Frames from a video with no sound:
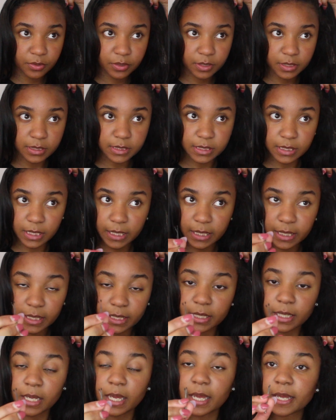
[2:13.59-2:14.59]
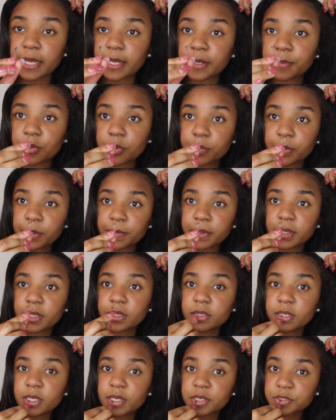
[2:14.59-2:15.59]
I'm going to take a bobby
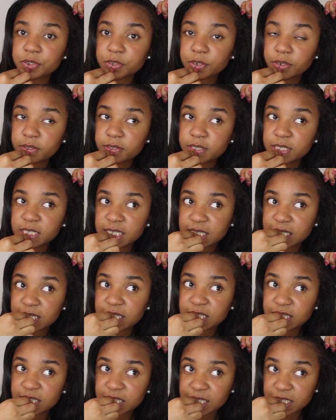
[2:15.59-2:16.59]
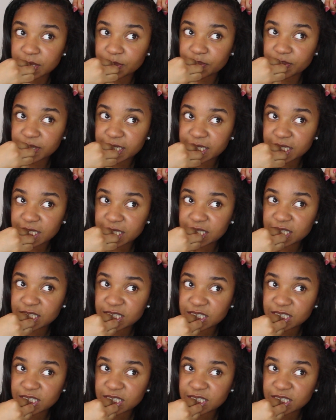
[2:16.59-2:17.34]
pin and just clip it.